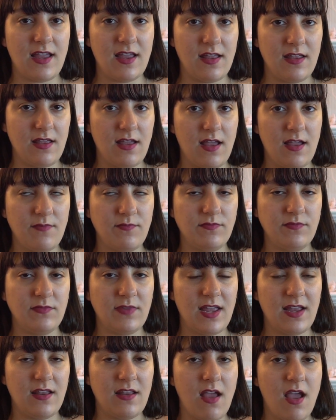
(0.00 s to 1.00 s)
I'm
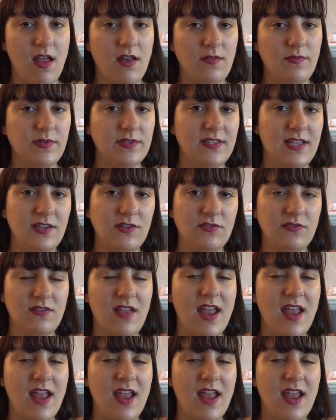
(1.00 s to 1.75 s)
like 100%,